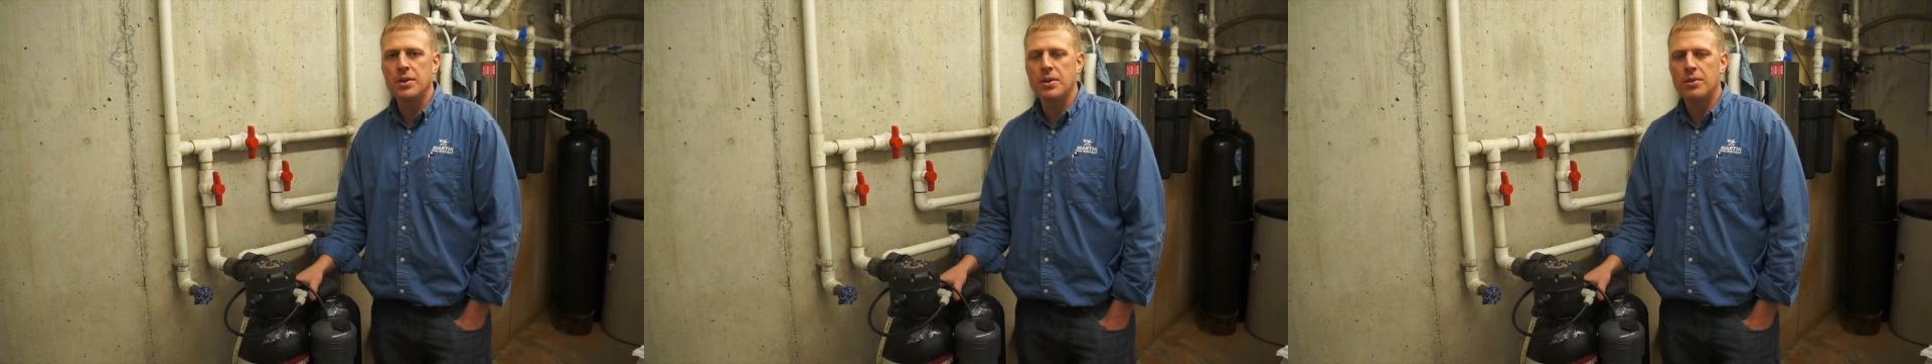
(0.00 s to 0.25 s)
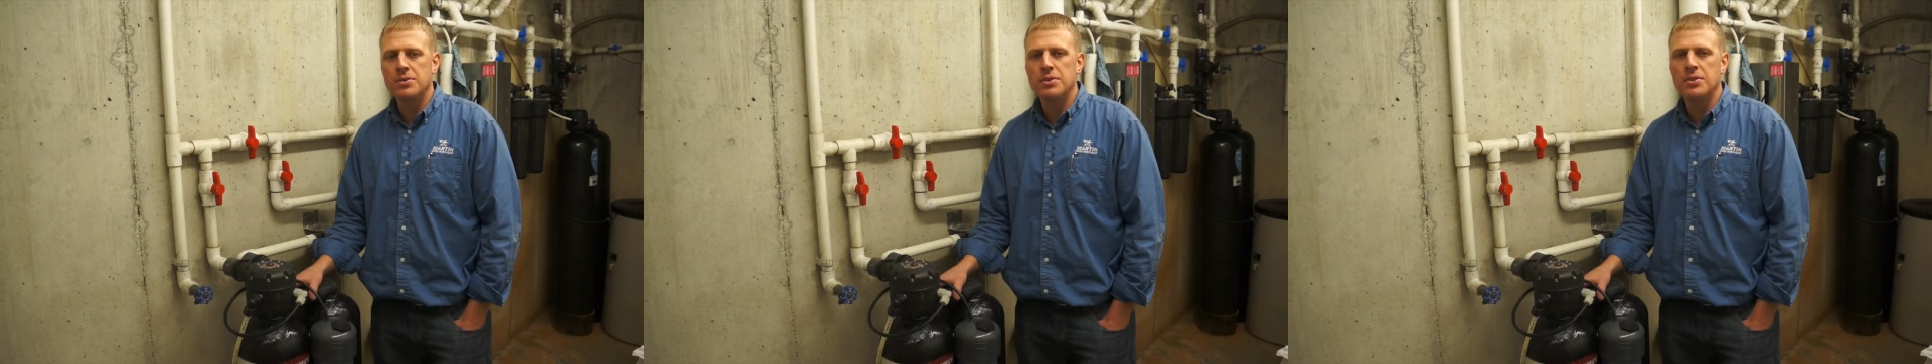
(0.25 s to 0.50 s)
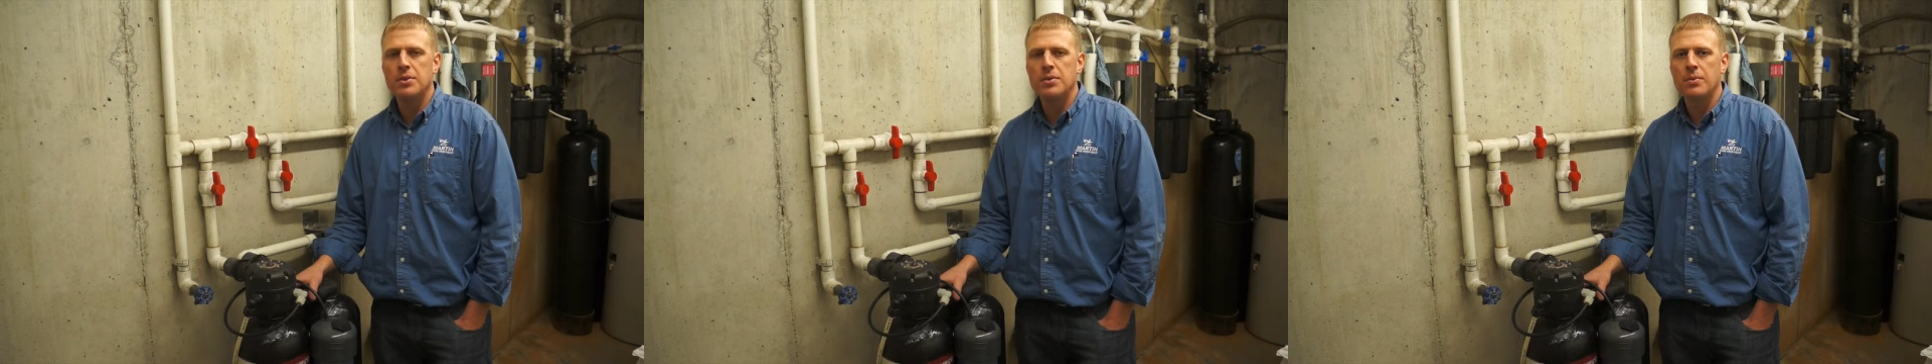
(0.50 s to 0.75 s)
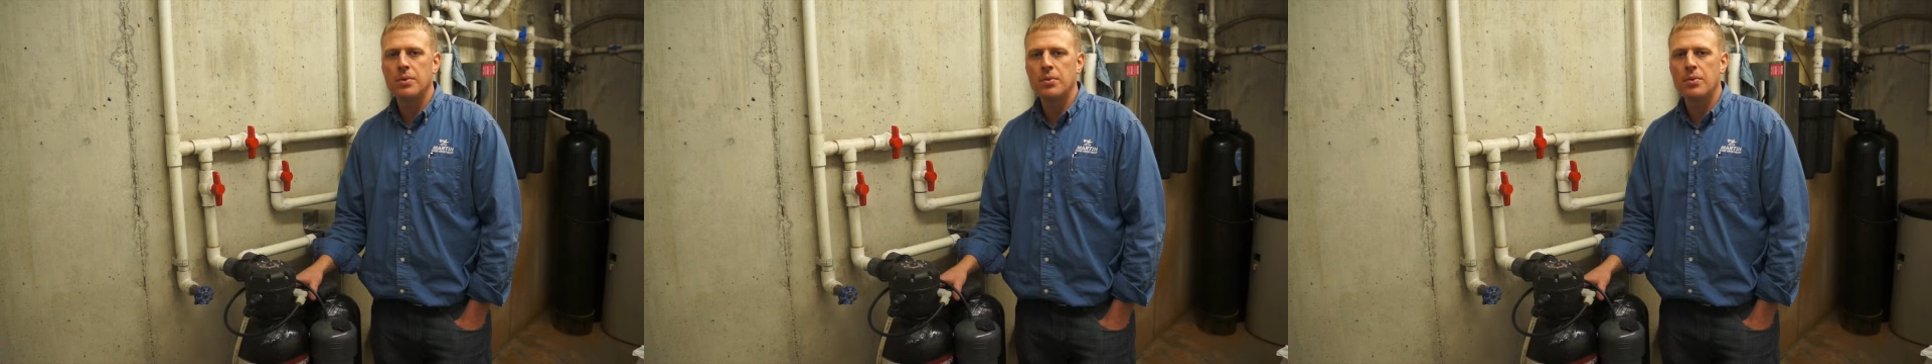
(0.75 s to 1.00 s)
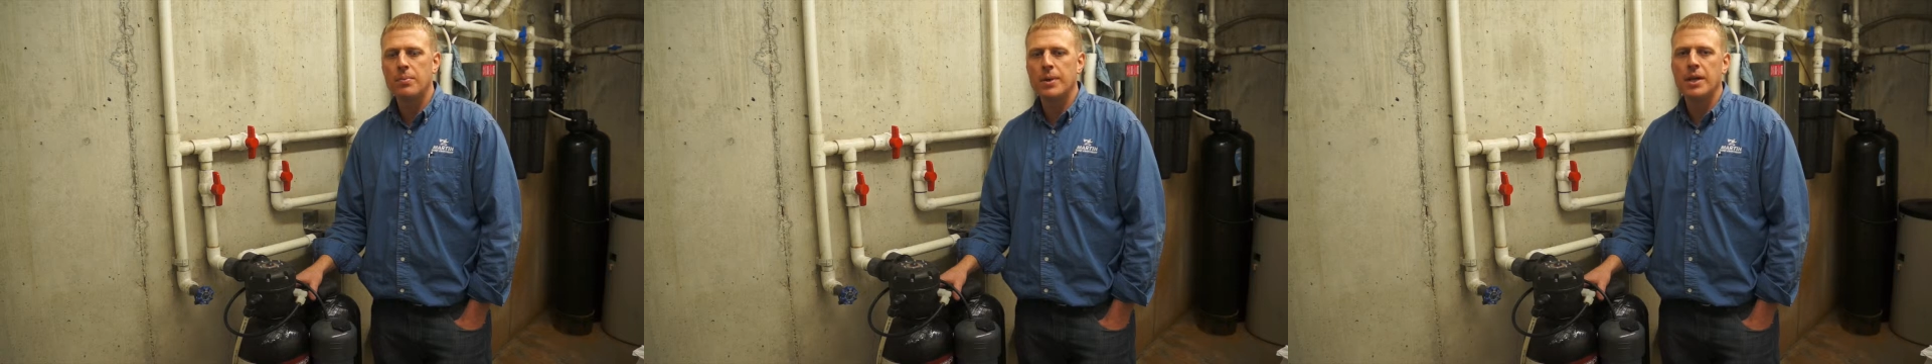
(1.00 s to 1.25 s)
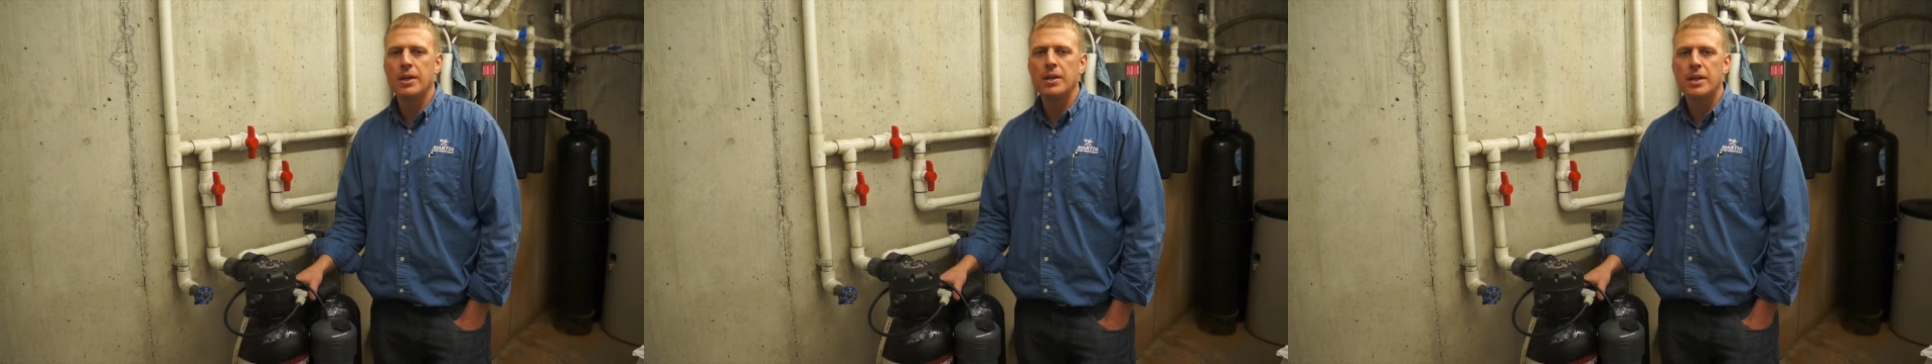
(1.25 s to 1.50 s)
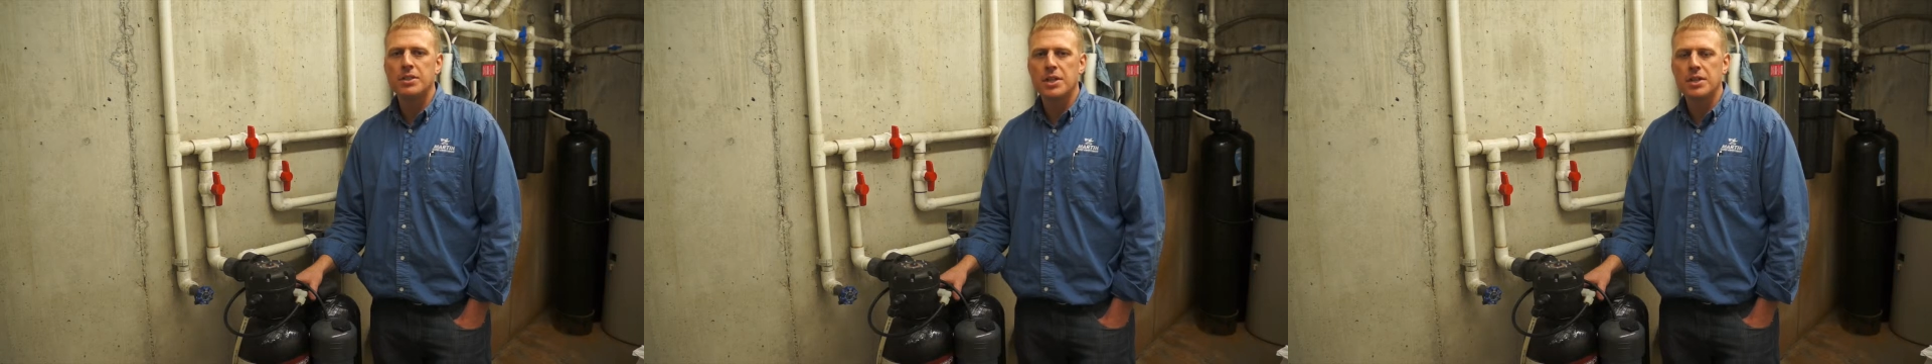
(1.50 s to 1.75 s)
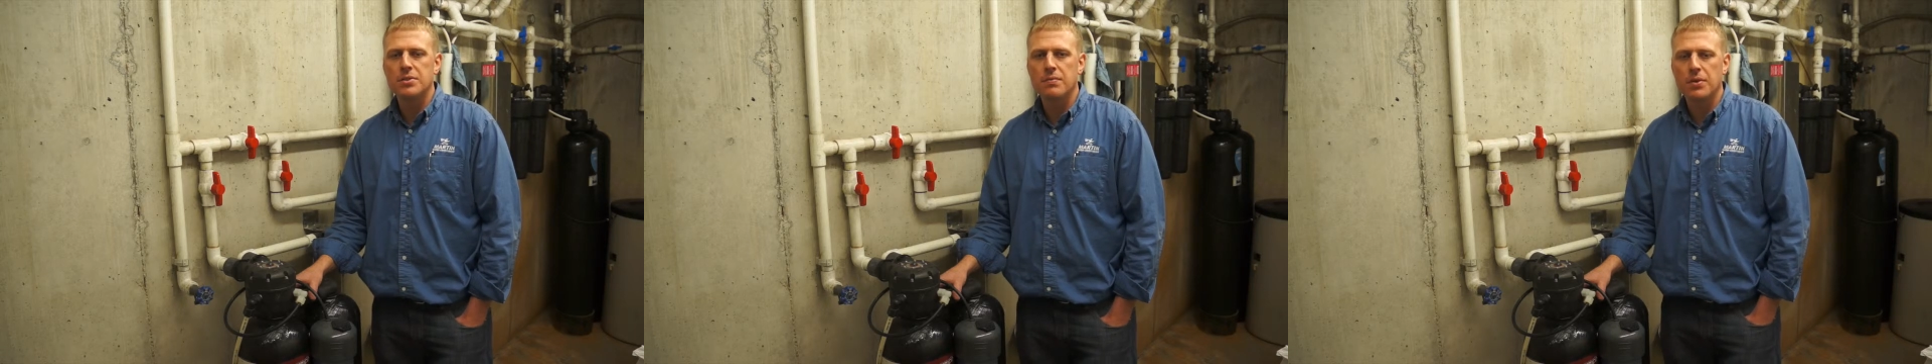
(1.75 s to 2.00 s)
and also will make
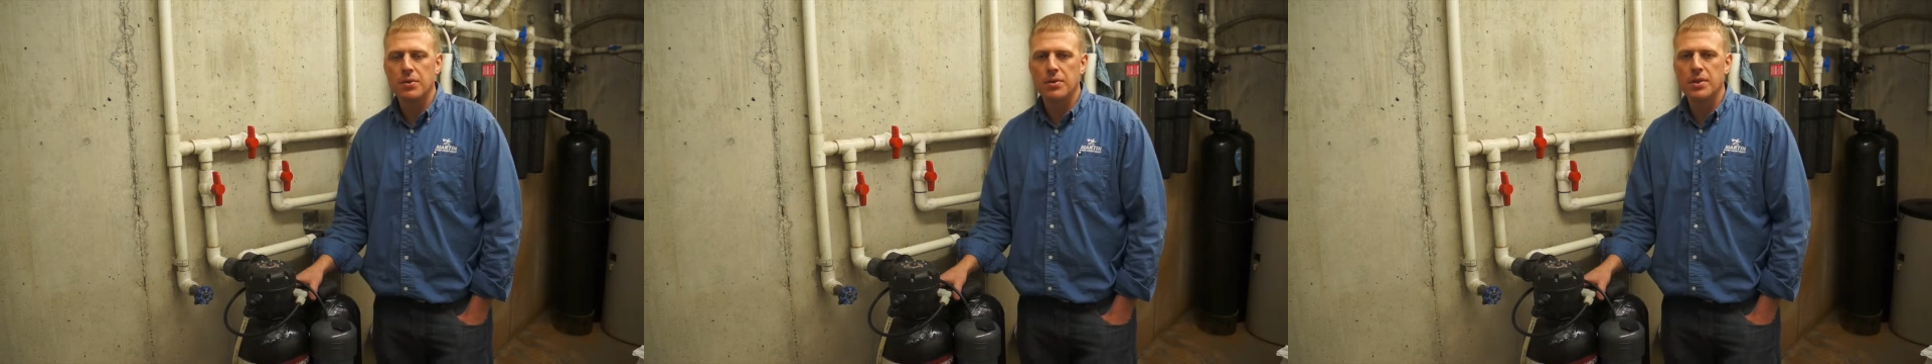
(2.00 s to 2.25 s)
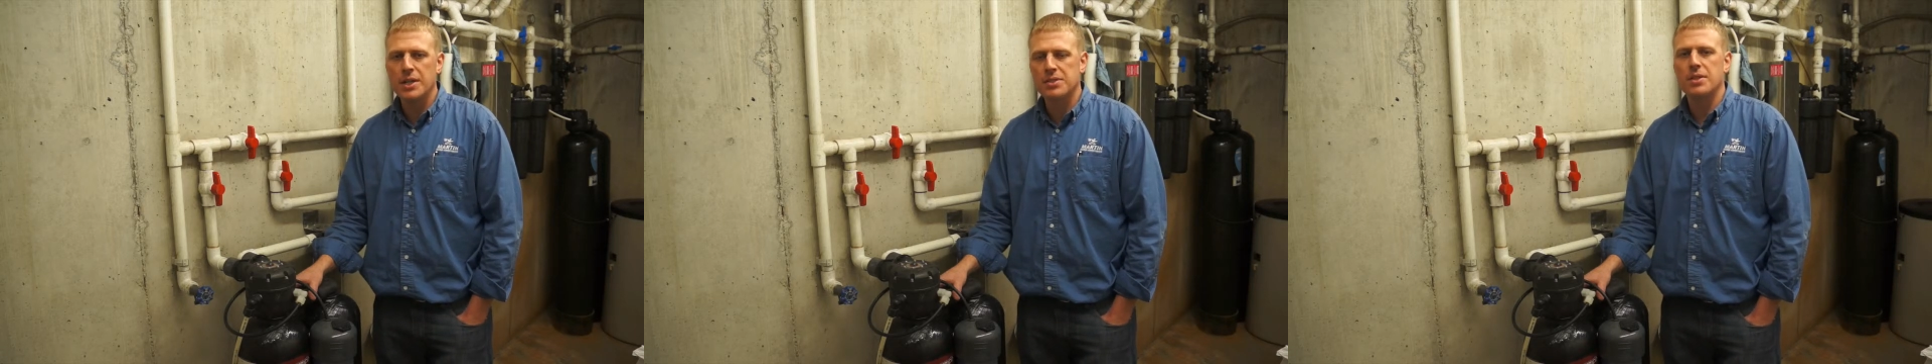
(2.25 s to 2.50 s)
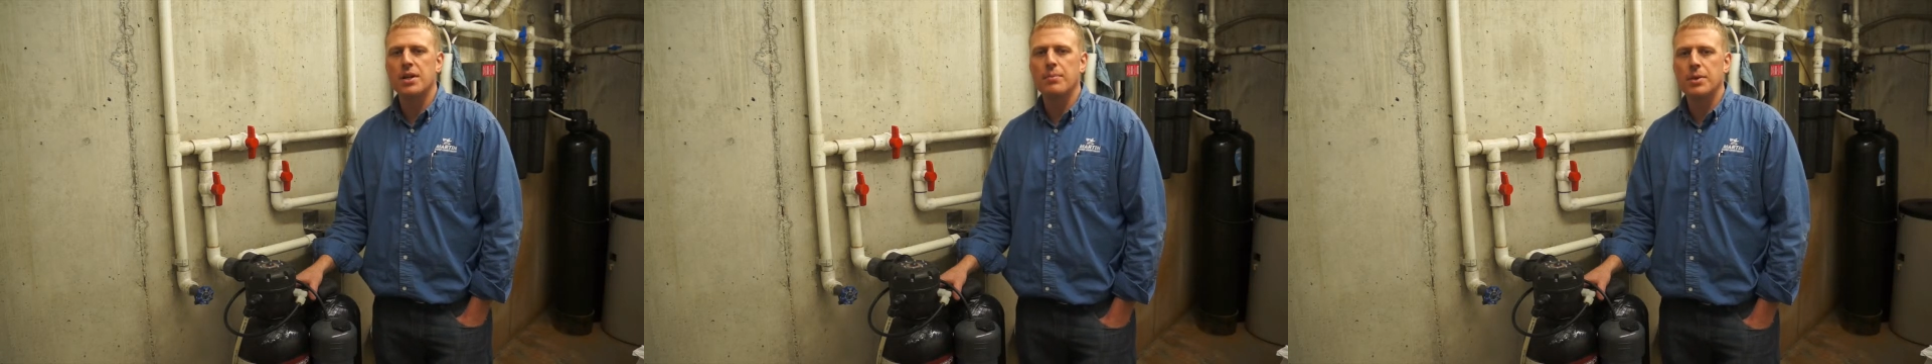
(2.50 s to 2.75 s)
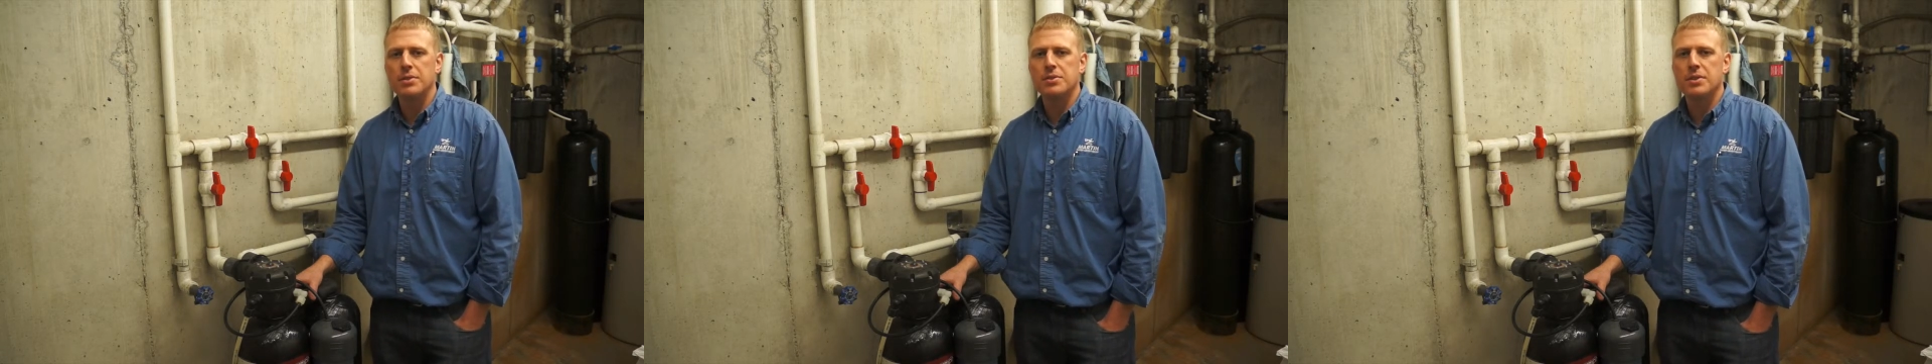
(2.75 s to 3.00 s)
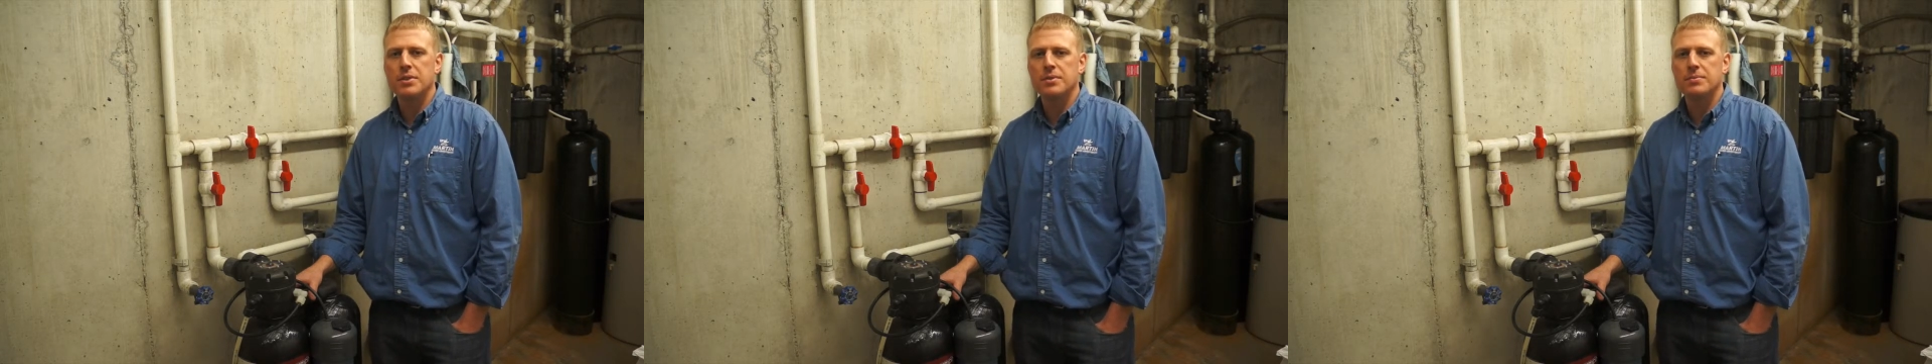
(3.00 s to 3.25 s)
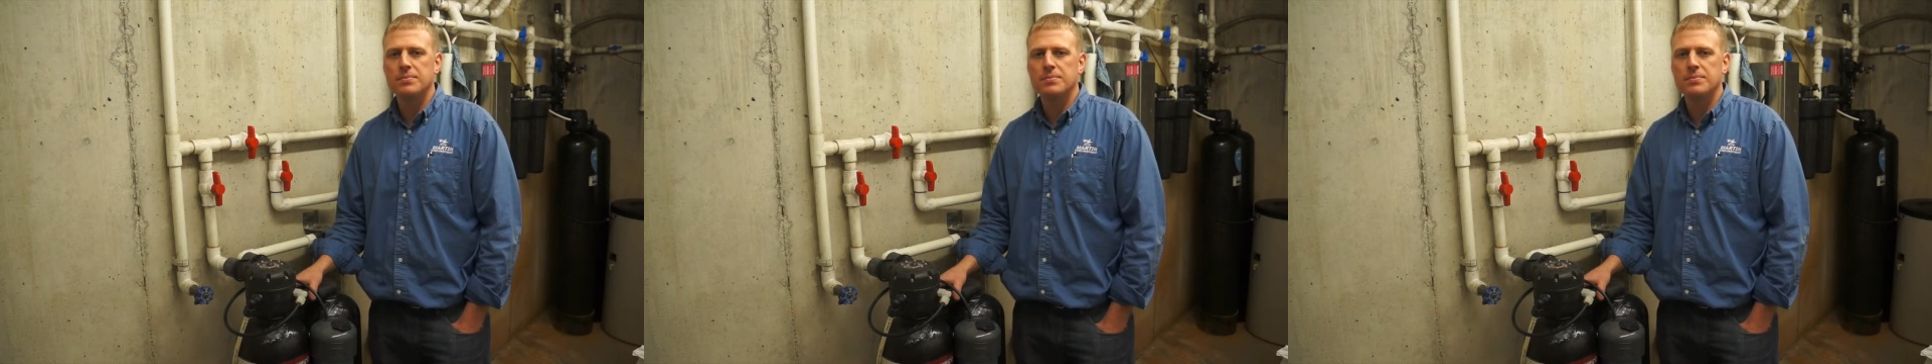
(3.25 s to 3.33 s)
changing your filter next time easier.